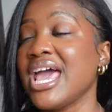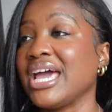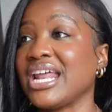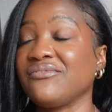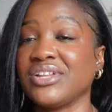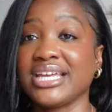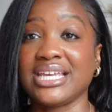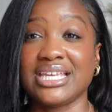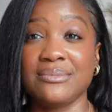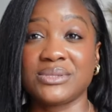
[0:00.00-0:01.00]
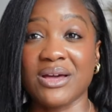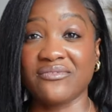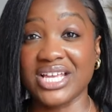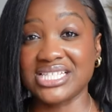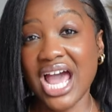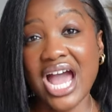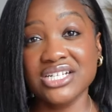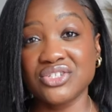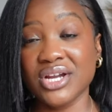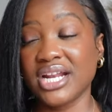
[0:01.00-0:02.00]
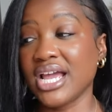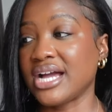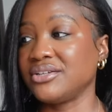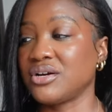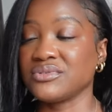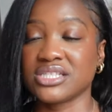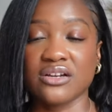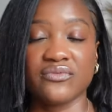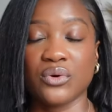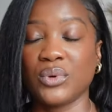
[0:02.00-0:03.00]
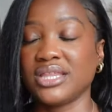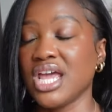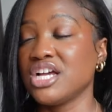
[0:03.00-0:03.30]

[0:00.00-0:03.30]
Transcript: And I feel like it keeps my face hydrated. I don't suffer with